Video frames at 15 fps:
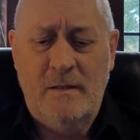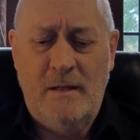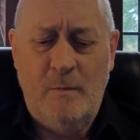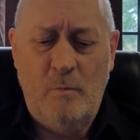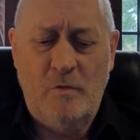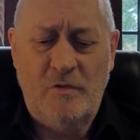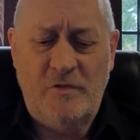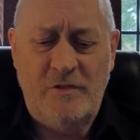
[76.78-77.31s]

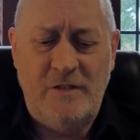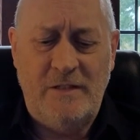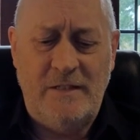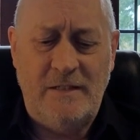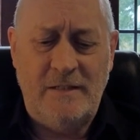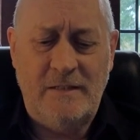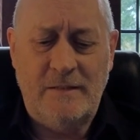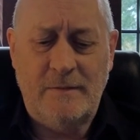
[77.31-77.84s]
and we'll
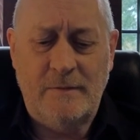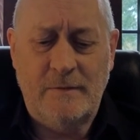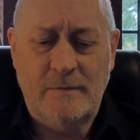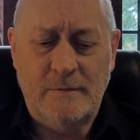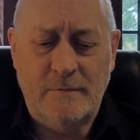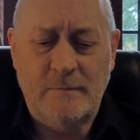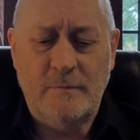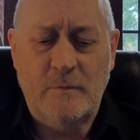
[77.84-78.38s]
see
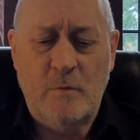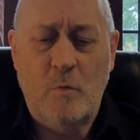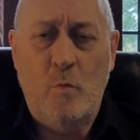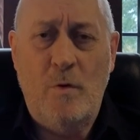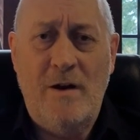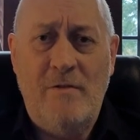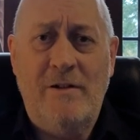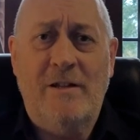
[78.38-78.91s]

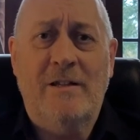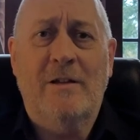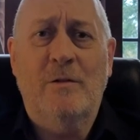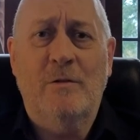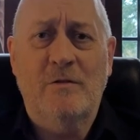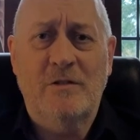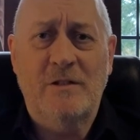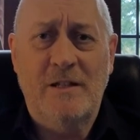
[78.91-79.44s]
where it
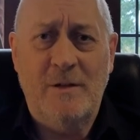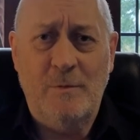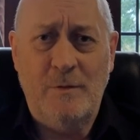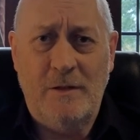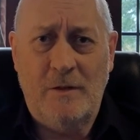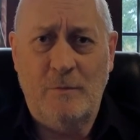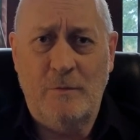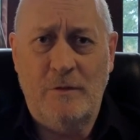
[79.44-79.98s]
goes and how we
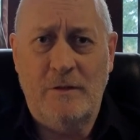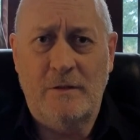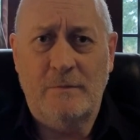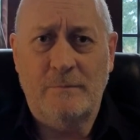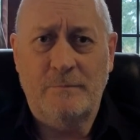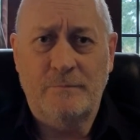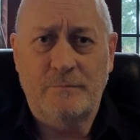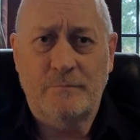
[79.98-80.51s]
go with it,
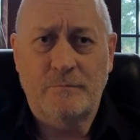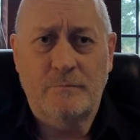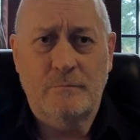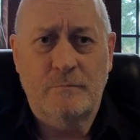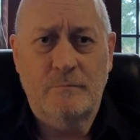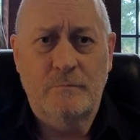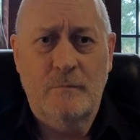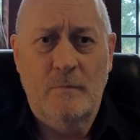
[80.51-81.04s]

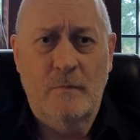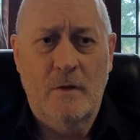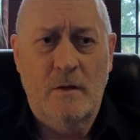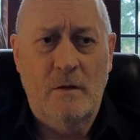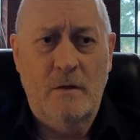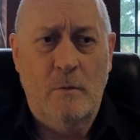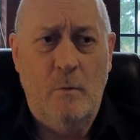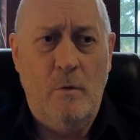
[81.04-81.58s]

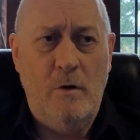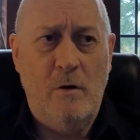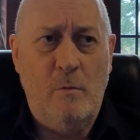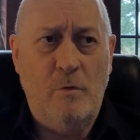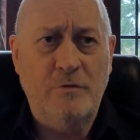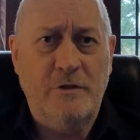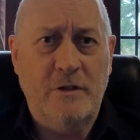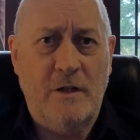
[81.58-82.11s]
where I
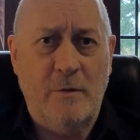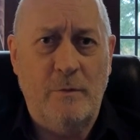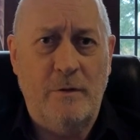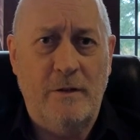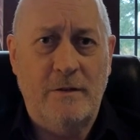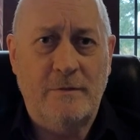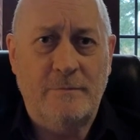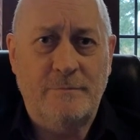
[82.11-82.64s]
want to go with
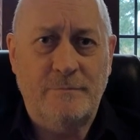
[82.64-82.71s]
it.